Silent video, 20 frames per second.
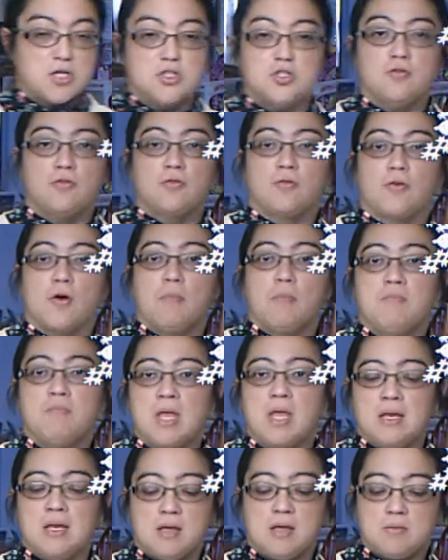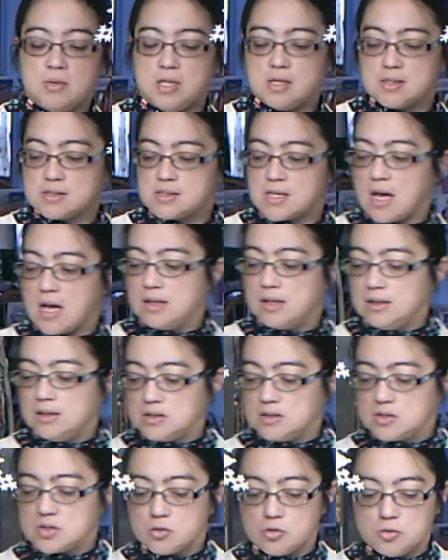you for a minute because I
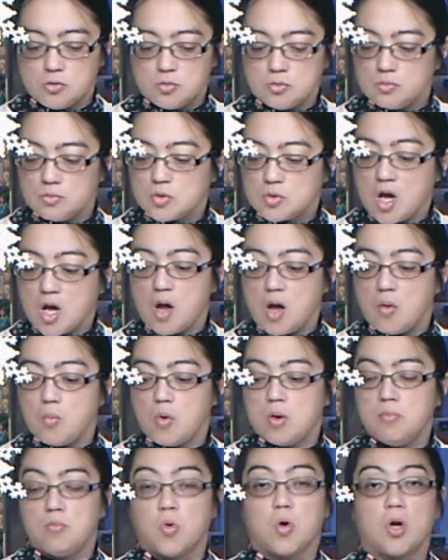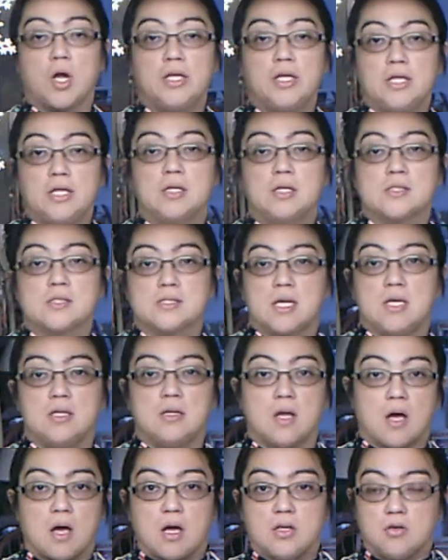need to cut one more onion because
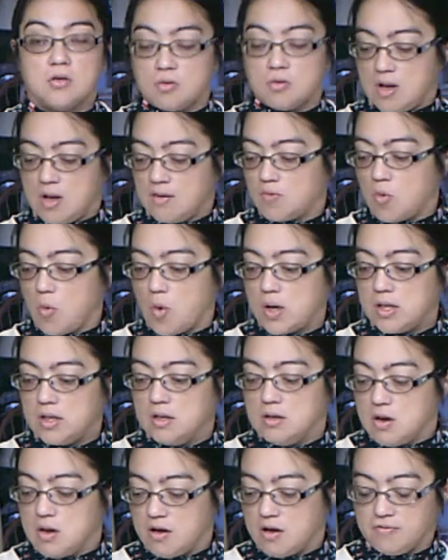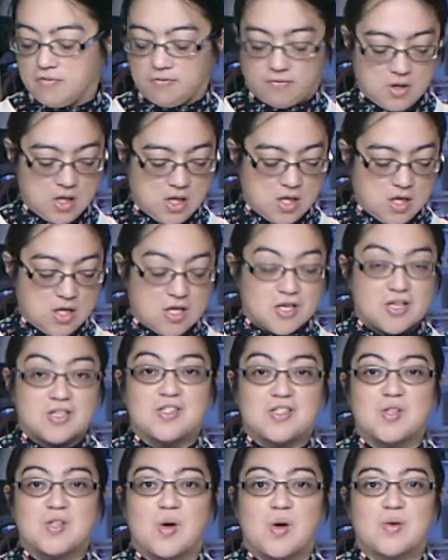I don't have quite enough.
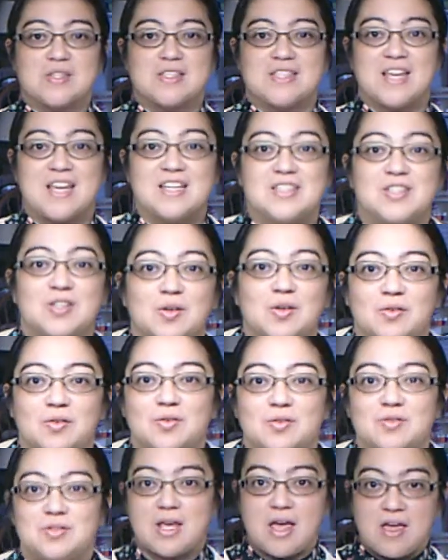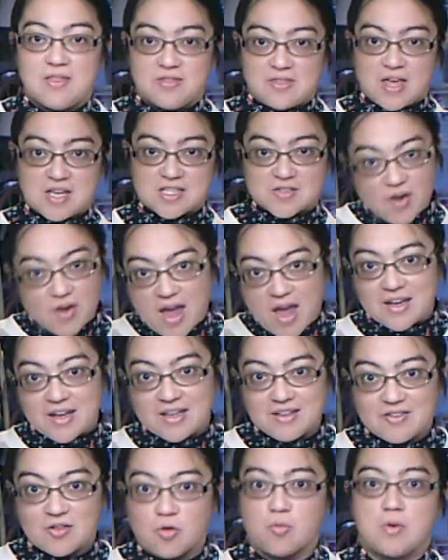So stay tuned and thanks for hanging
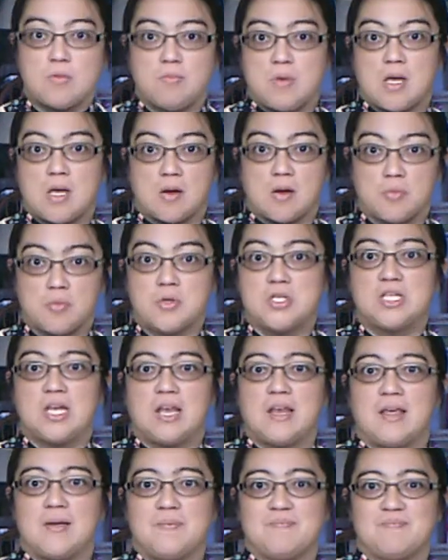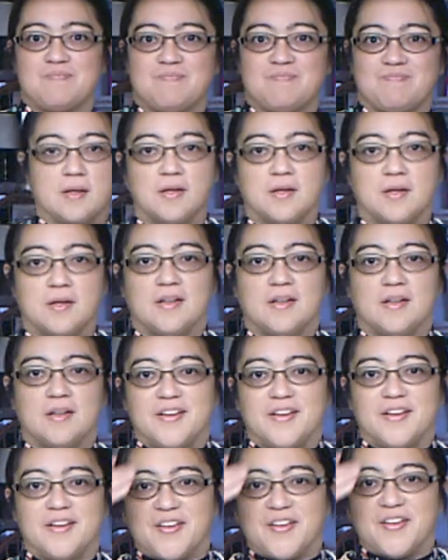in there with me. I appreciate it.
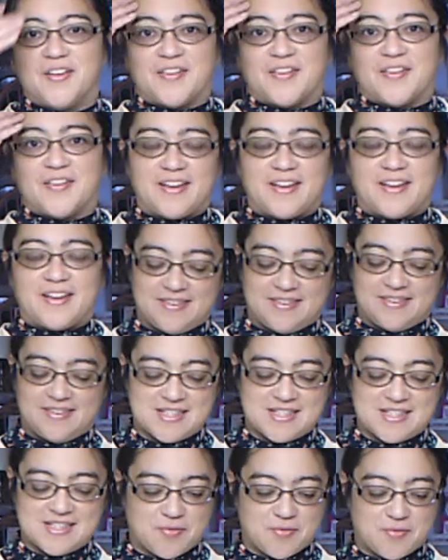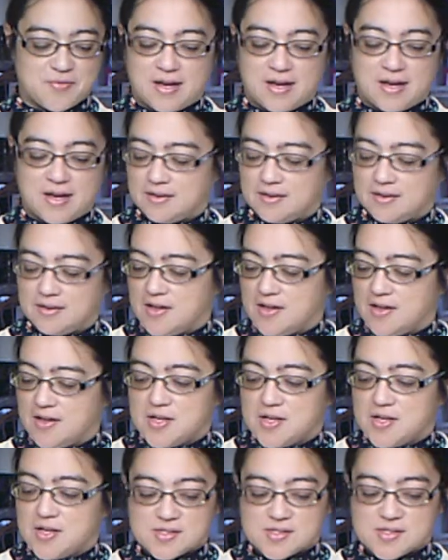Alright, thanks for waiting.
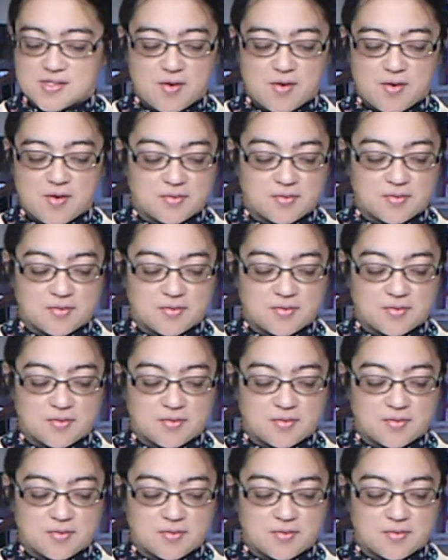So,